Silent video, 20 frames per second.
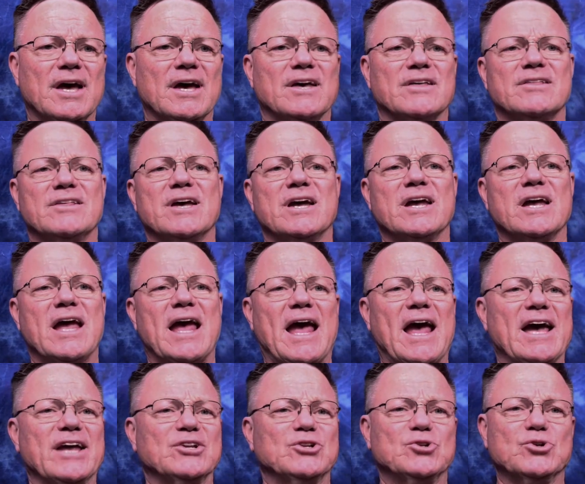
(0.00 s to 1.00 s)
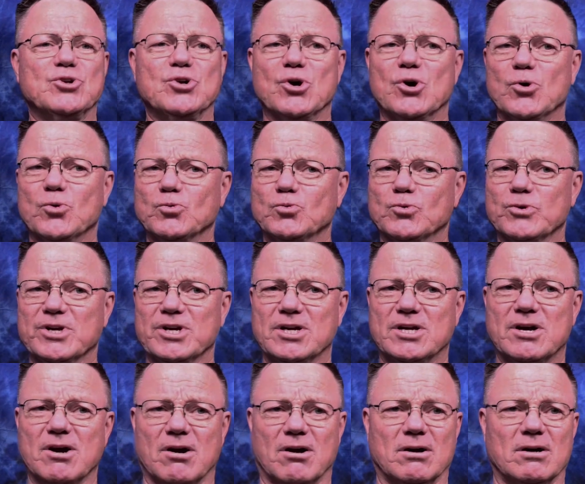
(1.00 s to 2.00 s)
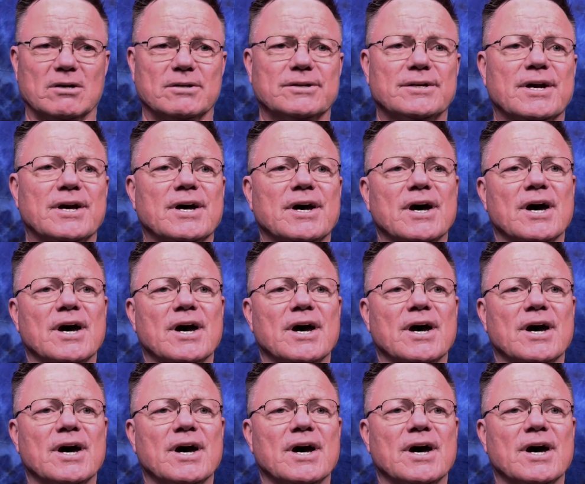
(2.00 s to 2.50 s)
They had no regard